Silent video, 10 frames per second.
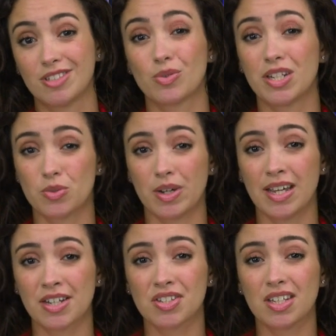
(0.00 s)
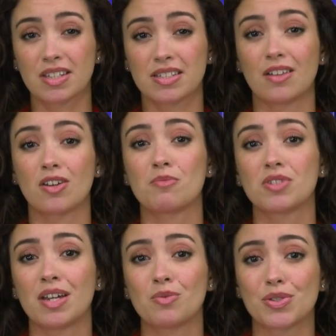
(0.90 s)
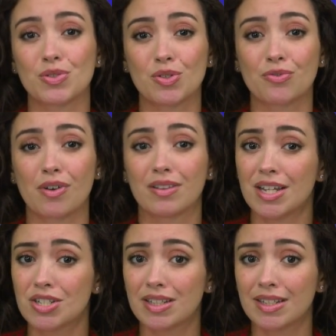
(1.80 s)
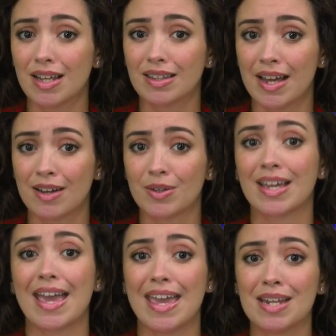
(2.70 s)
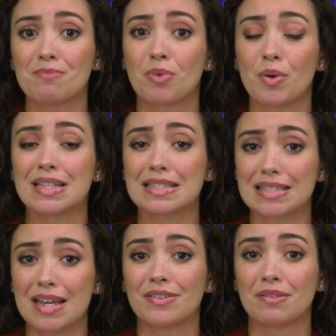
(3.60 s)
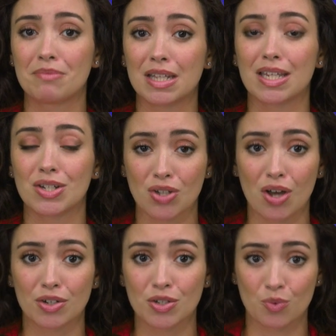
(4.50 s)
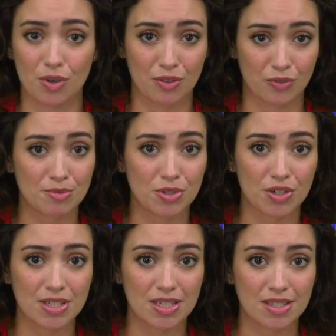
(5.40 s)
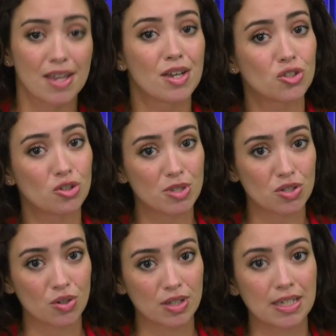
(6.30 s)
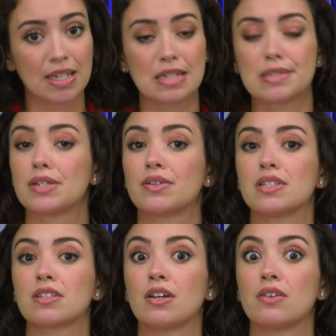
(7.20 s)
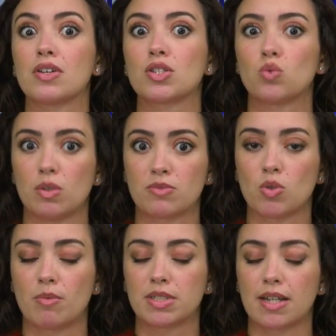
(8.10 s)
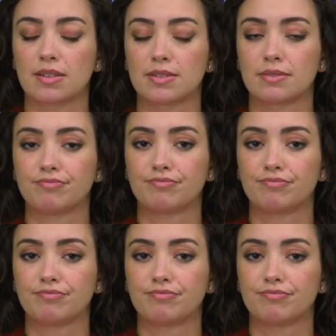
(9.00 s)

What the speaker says: In 2020, actually, the telecom giant was sued for allegedly allowing $8.7 million worth of cryptocurrencies to be stolen in a series of SIM swap attacks.